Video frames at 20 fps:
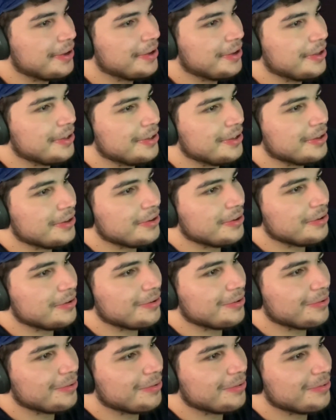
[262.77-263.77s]

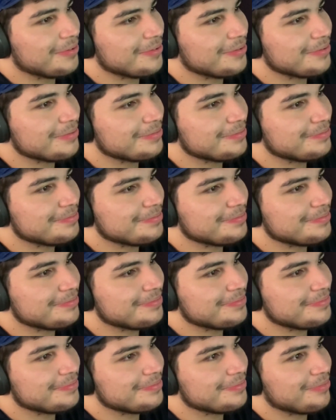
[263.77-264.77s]

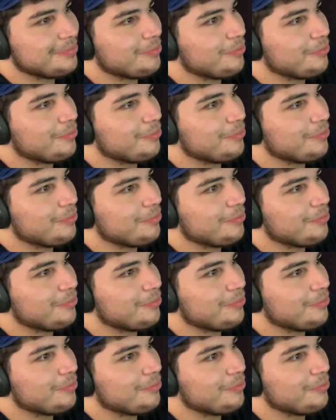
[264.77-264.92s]
Nothing is said.